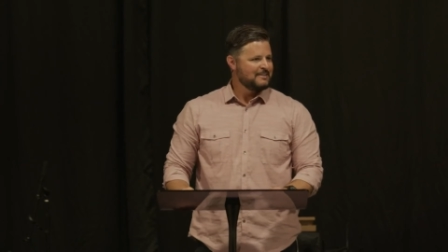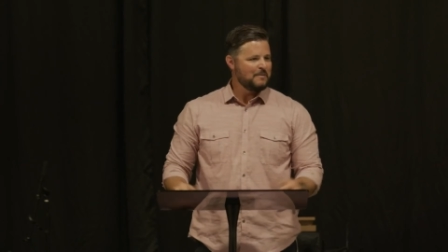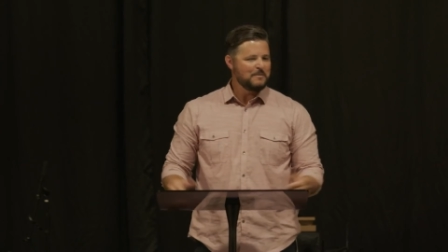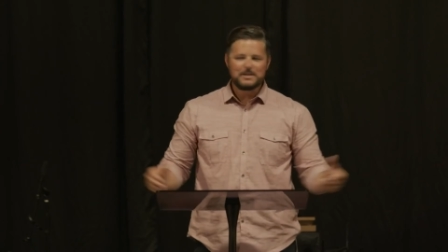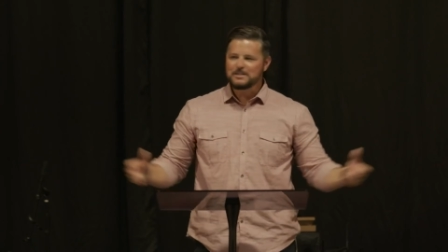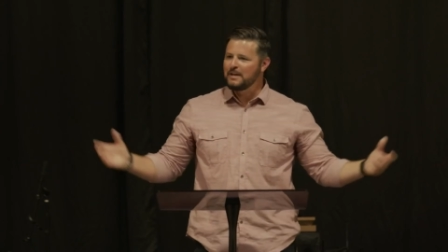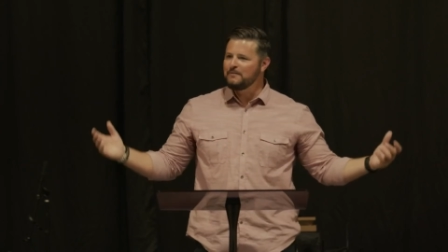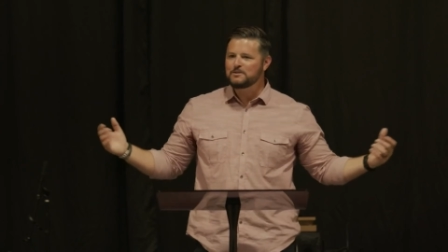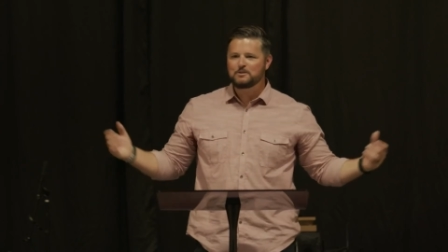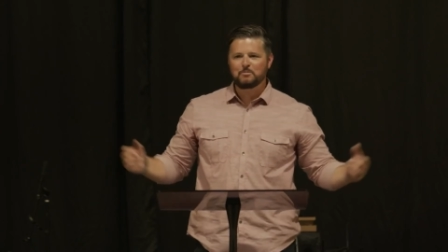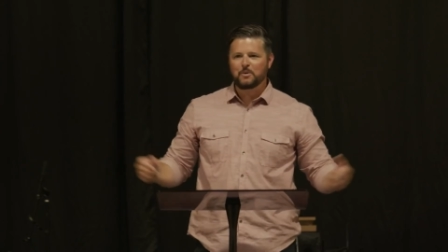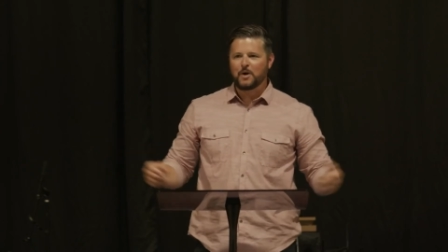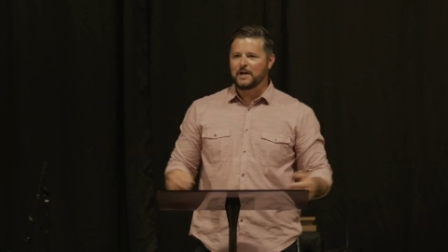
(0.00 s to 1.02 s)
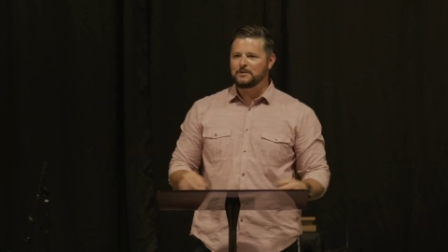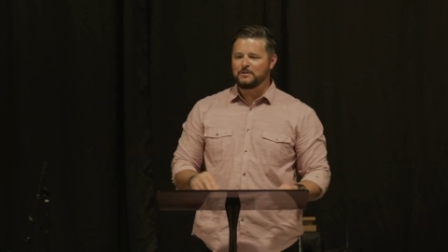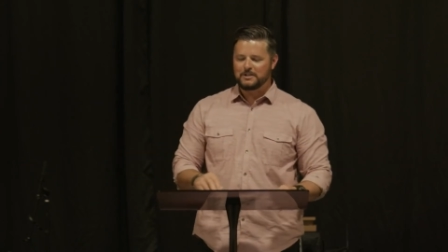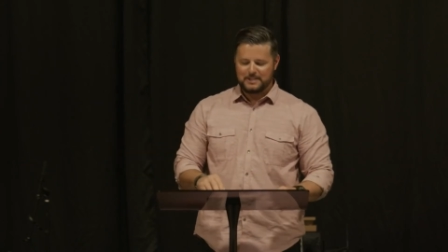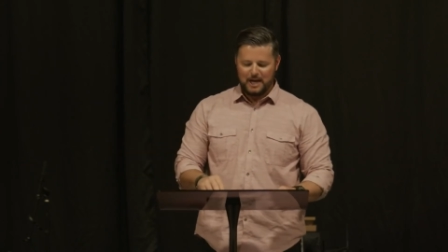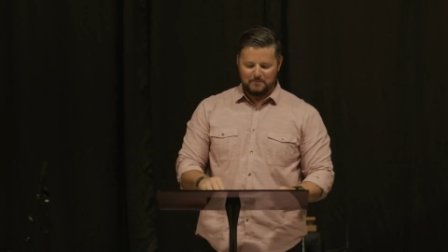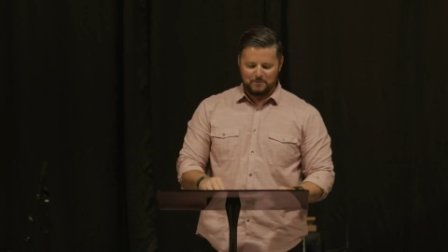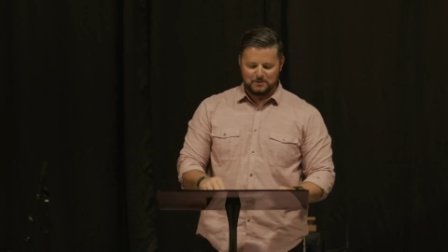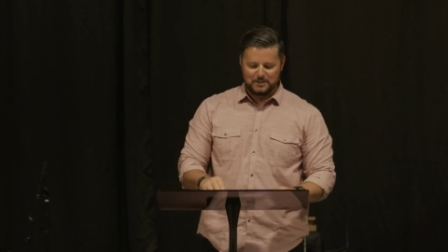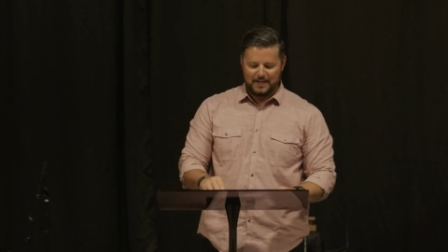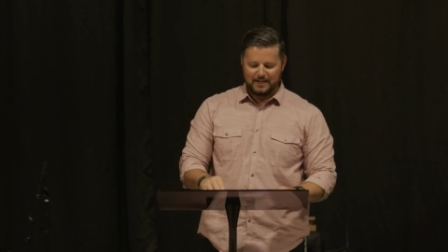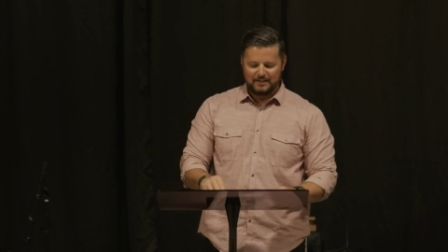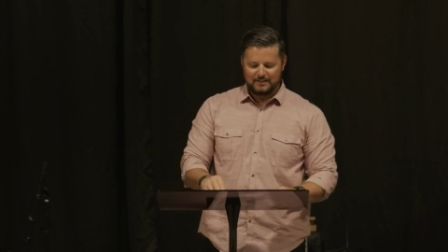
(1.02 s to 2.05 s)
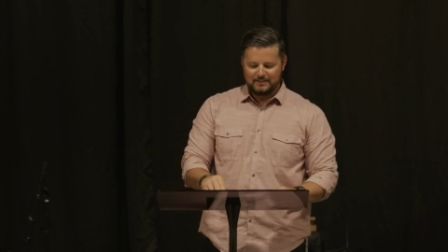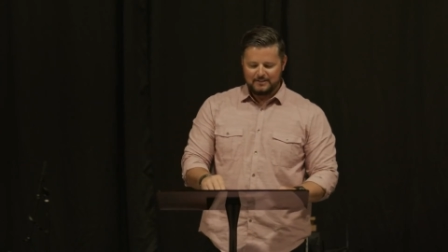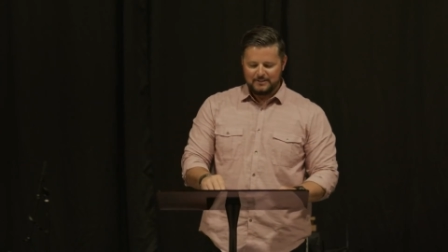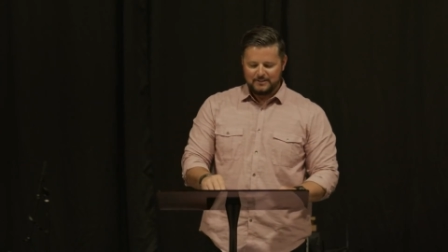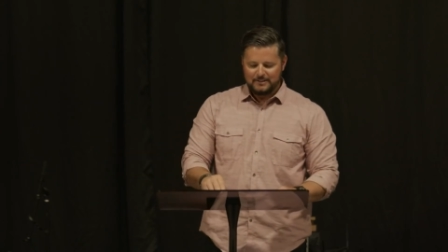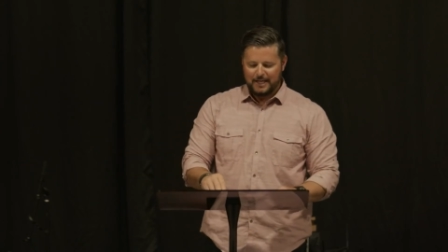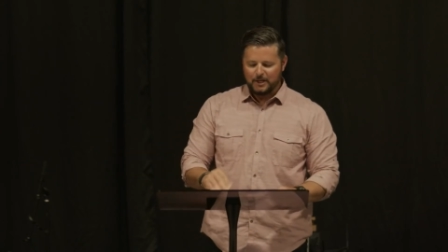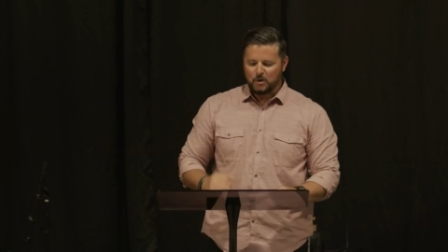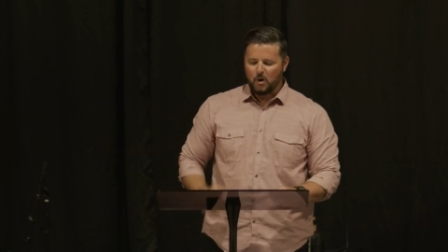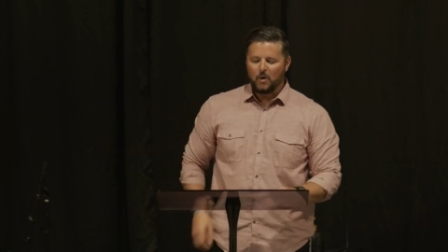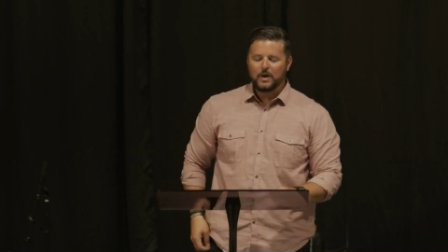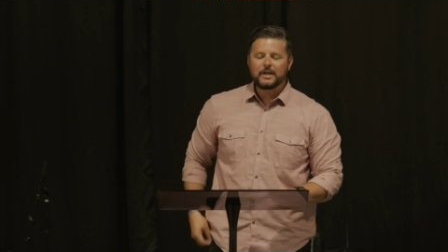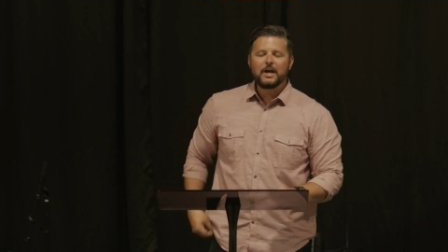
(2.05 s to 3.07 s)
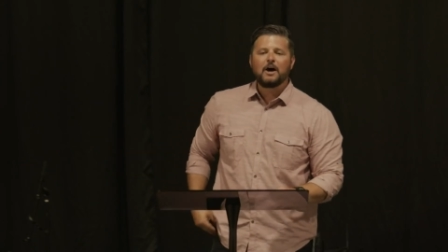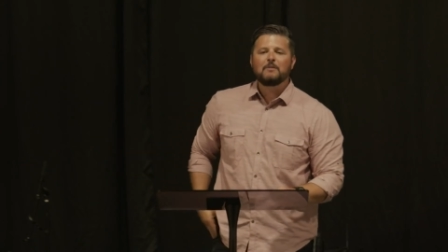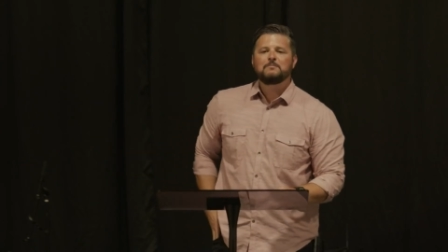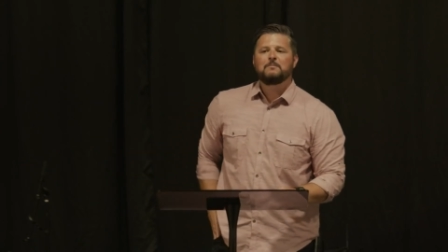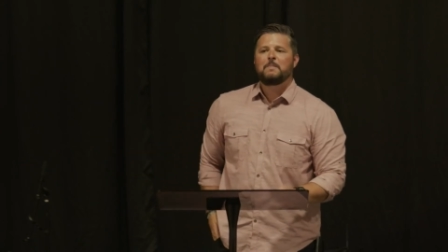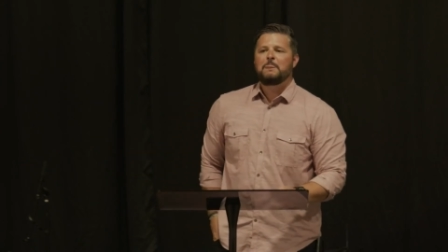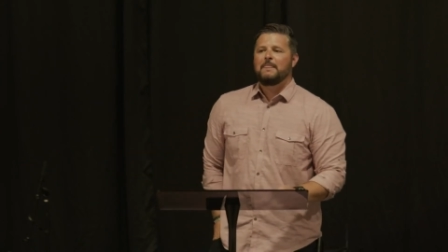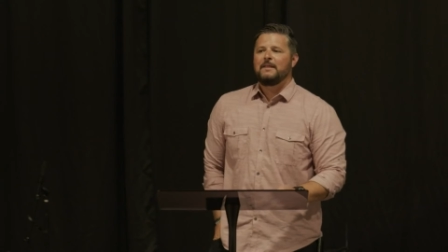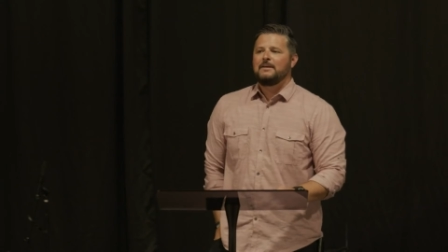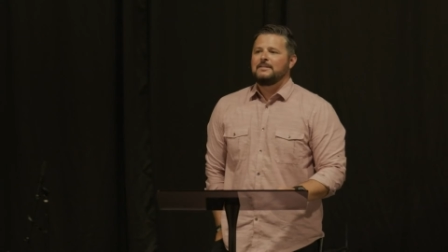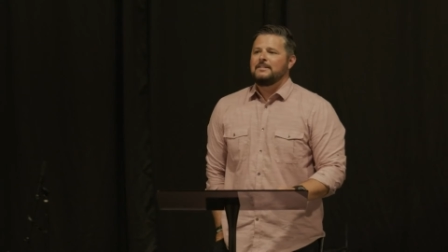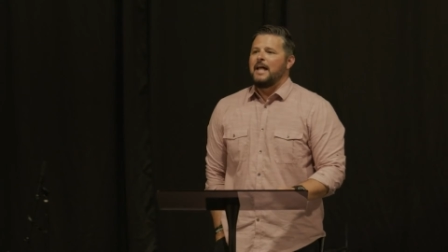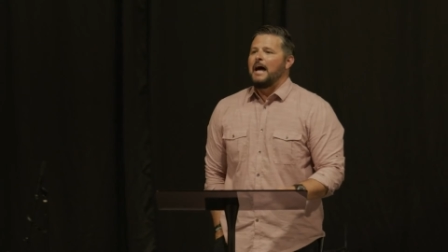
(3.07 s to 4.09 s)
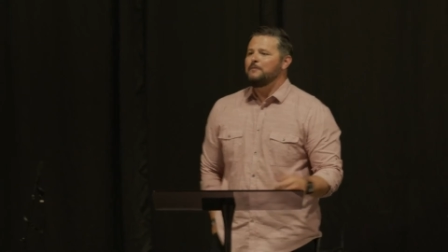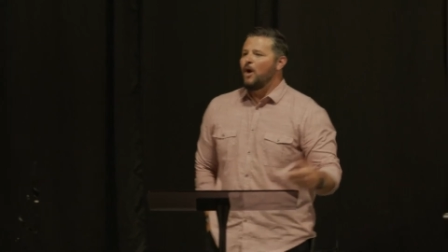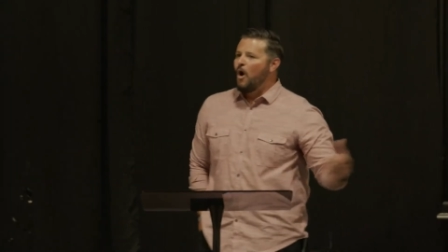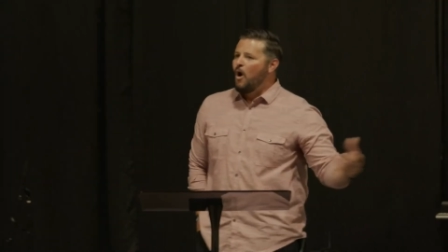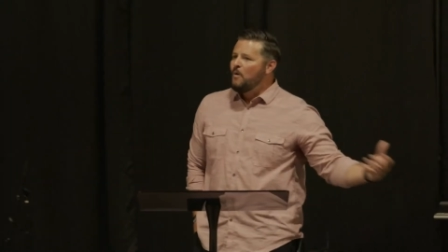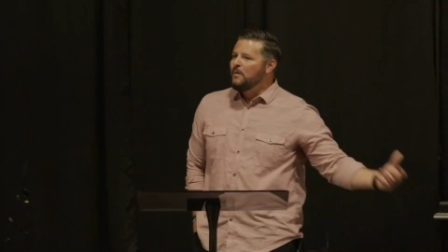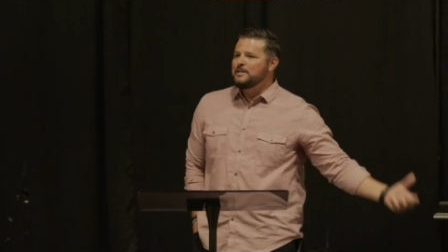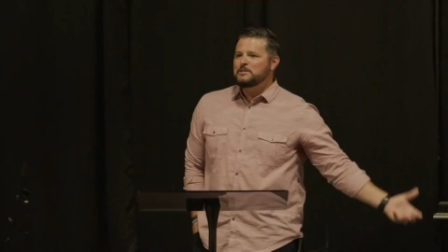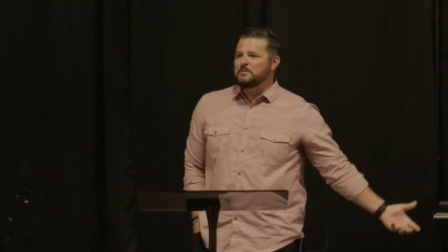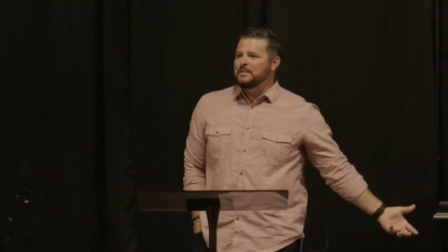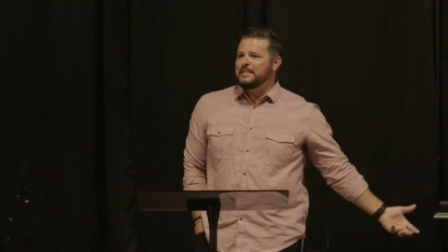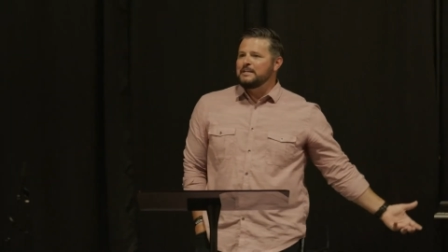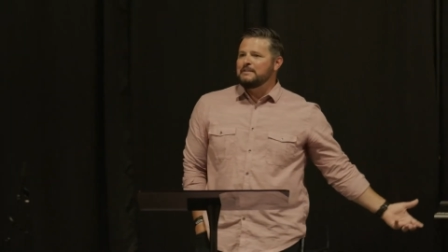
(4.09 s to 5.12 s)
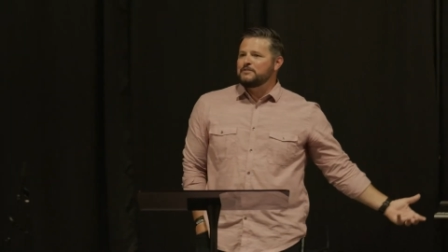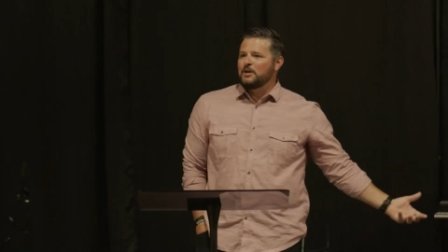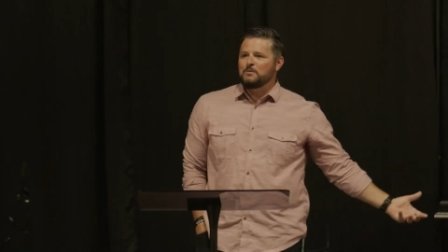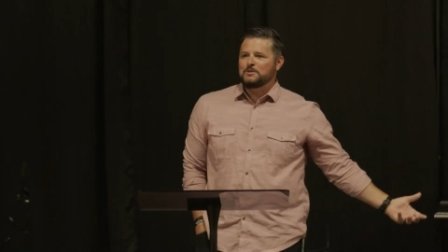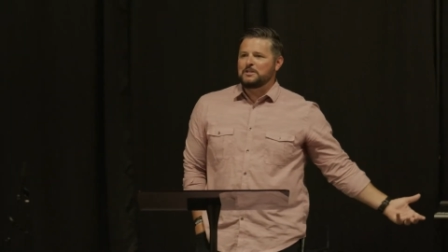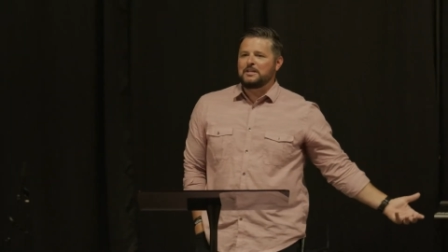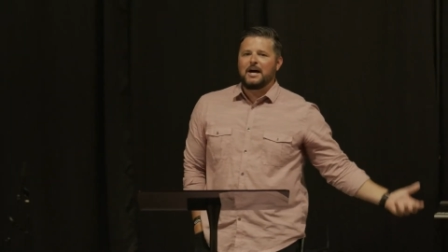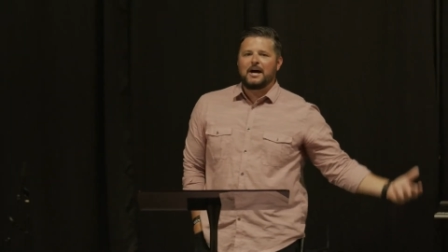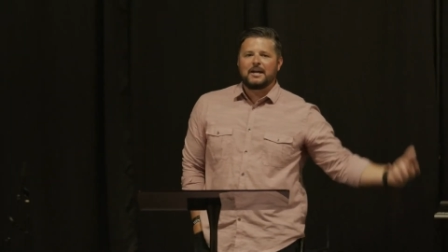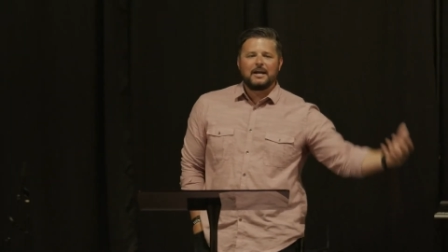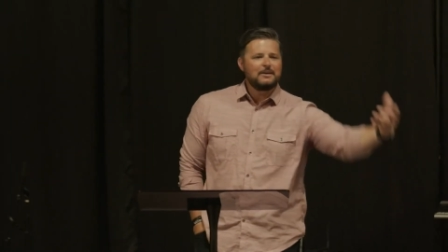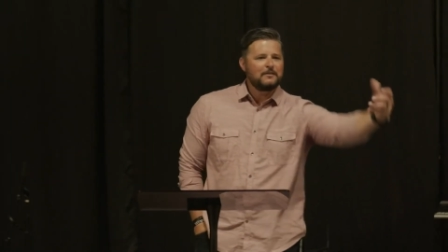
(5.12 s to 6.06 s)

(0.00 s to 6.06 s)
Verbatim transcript: Let me just give you some practical examples like like growing up I've always believed there was a God.